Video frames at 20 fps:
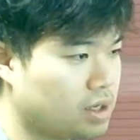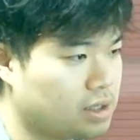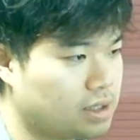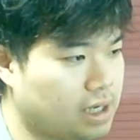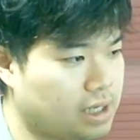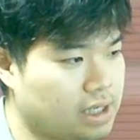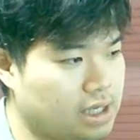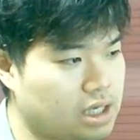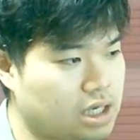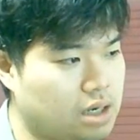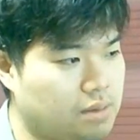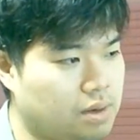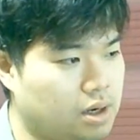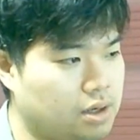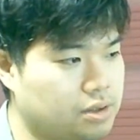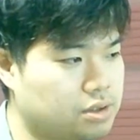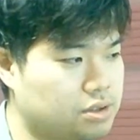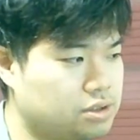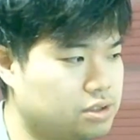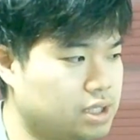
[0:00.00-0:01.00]
Net income
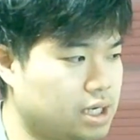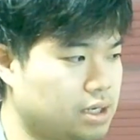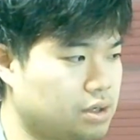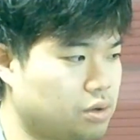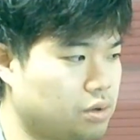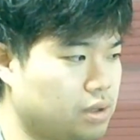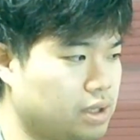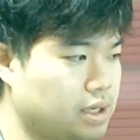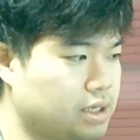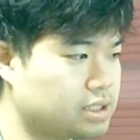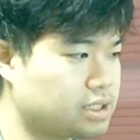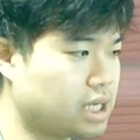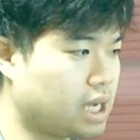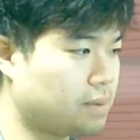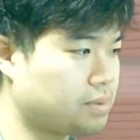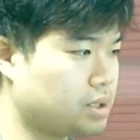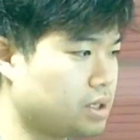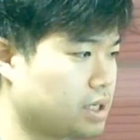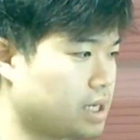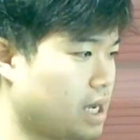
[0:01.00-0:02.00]
under generally
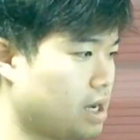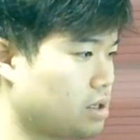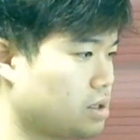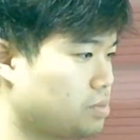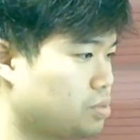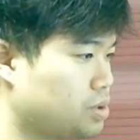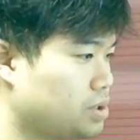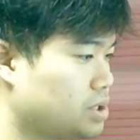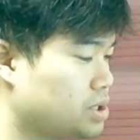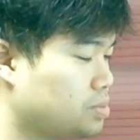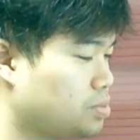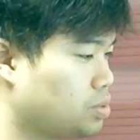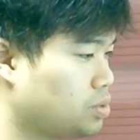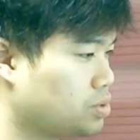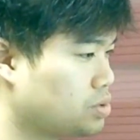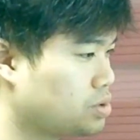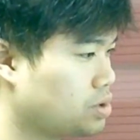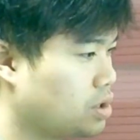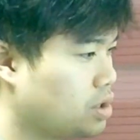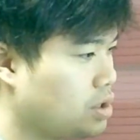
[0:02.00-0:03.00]
accepted accounting
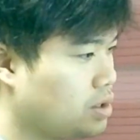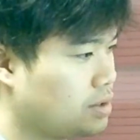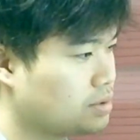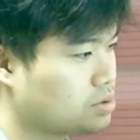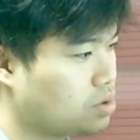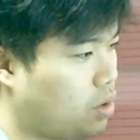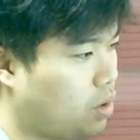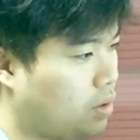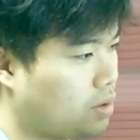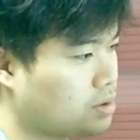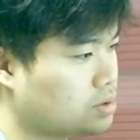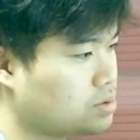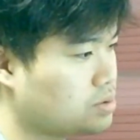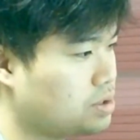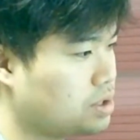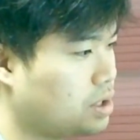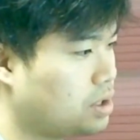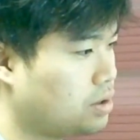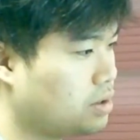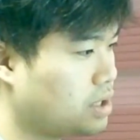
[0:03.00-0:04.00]
principles is also
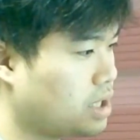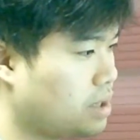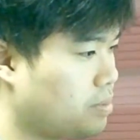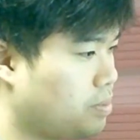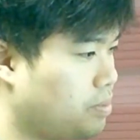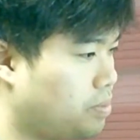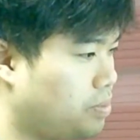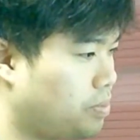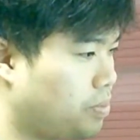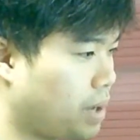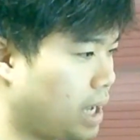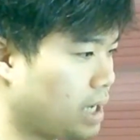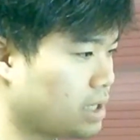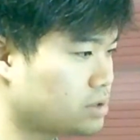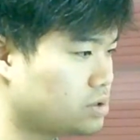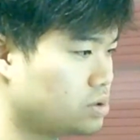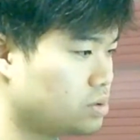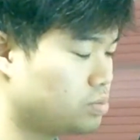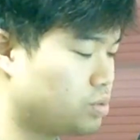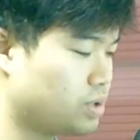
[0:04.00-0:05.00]
nearly
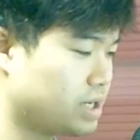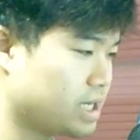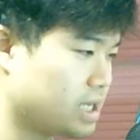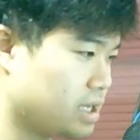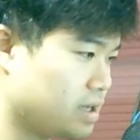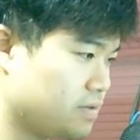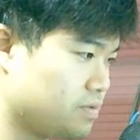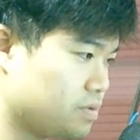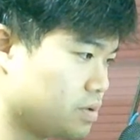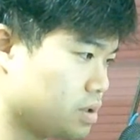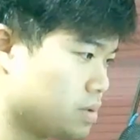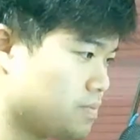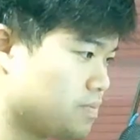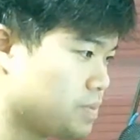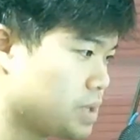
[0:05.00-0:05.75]
back to break even.